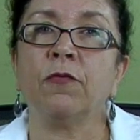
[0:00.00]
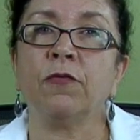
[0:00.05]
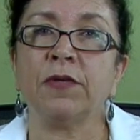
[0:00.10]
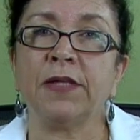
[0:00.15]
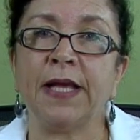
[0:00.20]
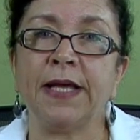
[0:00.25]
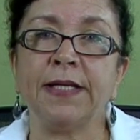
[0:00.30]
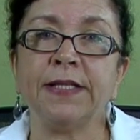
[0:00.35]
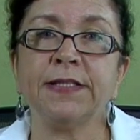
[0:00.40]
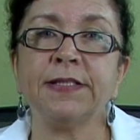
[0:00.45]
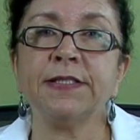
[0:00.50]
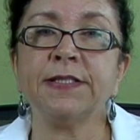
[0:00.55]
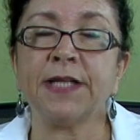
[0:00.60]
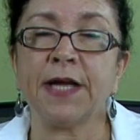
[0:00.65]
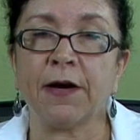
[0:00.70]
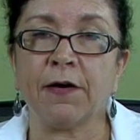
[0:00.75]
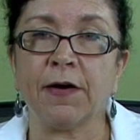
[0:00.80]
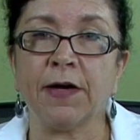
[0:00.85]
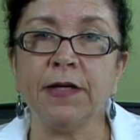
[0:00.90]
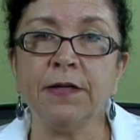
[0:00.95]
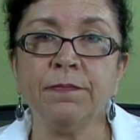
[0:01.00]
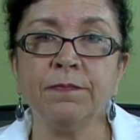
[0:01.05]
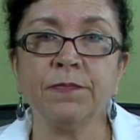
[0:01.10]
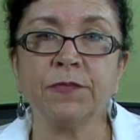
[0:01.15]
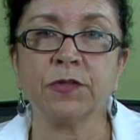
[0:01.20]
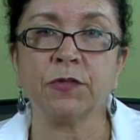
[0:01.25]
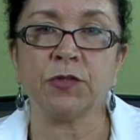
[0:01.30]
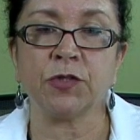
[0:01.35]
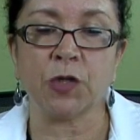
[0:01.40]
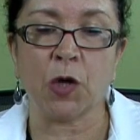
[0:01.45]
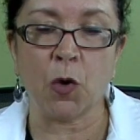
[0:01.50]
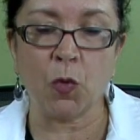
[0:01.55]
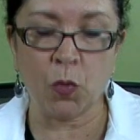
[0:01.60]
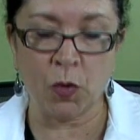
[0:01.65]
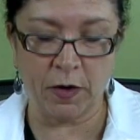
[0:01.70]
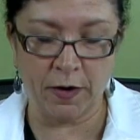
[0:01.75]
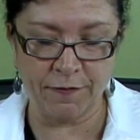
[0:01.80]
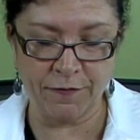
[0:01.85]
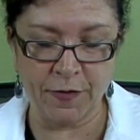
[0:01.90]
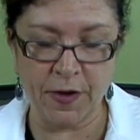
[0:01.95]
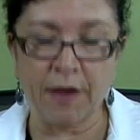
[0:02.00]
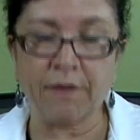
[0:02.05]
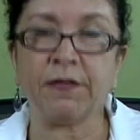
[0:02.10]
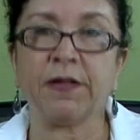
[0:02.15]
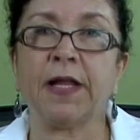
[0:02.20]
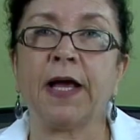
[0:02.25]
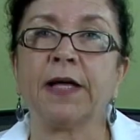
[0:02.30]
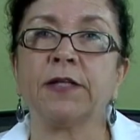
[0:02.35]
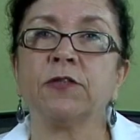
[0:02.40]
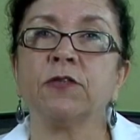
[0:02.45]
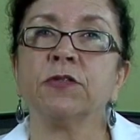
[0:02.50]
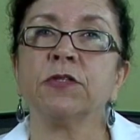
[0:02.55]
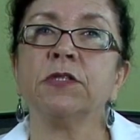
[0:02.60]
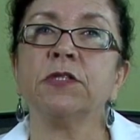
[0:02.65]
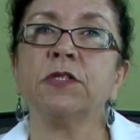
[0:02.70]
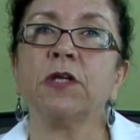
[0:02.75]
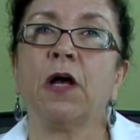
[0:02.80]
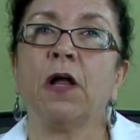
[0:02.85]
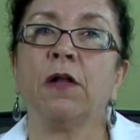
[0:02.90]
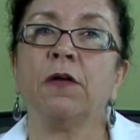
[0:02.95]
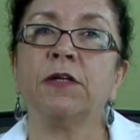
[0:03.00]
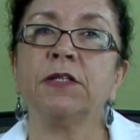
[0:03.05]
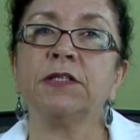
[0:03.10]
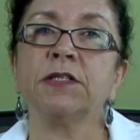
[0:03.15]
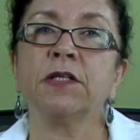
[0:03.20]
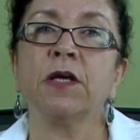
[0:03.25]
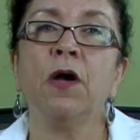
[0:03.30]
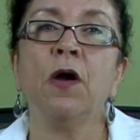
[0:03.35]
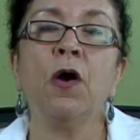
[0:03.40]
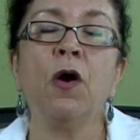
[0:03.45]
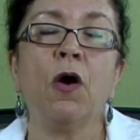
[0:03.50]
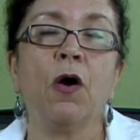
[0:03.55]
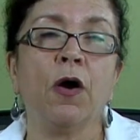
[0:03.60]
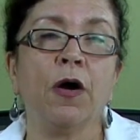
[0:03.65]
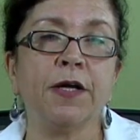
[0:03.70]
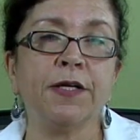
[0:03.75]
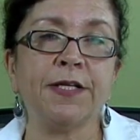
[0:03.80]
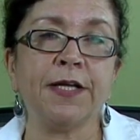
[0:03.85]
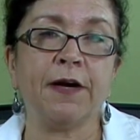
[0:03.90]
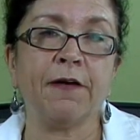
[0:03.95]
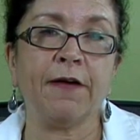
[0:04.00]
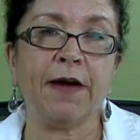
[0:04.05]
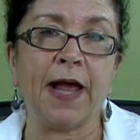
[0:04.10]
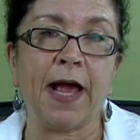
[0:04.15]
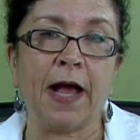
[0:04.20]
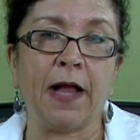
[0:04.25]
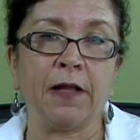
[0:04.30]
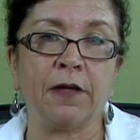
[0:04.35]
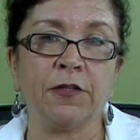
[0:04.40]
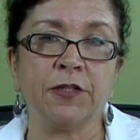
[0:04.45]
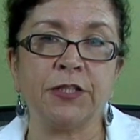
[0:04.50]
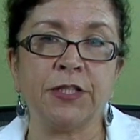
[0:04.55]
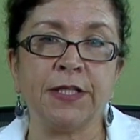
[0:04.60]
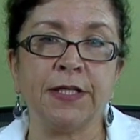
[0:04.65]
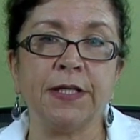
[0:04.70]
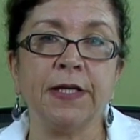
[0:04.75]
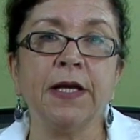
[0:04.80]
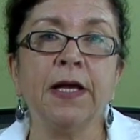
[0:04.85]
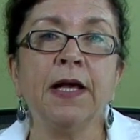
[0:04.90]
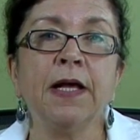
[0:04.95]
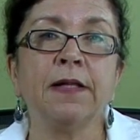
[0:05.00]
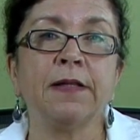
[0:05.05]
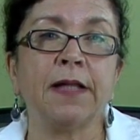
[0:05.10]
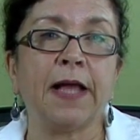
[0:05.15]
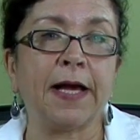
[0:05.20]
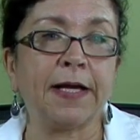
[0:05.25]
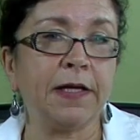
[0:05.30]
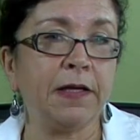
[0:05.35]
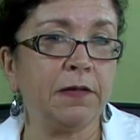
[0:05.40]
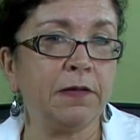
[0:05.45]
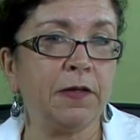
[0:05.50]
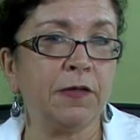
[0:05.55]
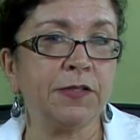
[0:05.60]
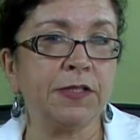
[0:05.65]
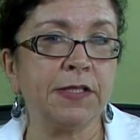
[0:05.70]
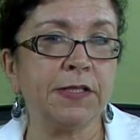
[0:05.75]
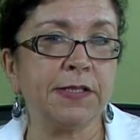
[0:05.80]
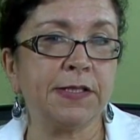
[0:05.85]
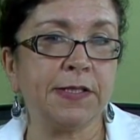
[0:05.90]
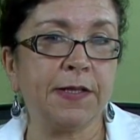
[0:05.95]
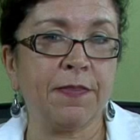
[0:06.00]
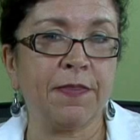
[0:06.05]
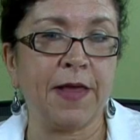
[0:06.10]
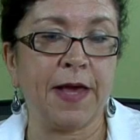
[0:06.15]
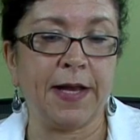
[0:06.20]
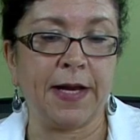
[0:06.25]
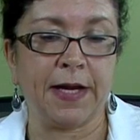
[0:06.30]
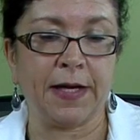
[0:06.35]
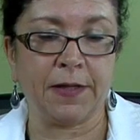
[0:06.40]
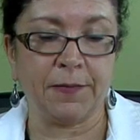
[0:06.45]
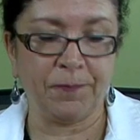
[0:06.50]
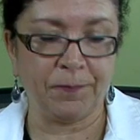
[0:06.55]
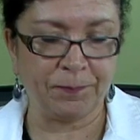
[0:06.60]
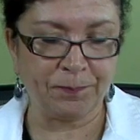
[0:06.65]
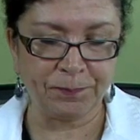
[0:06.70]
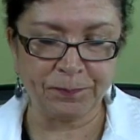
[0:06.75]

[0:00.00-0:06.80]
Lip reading: related to dairy, so don't worry if you have a lactose intolerance or a dairy allergy. Laculose is synthetic.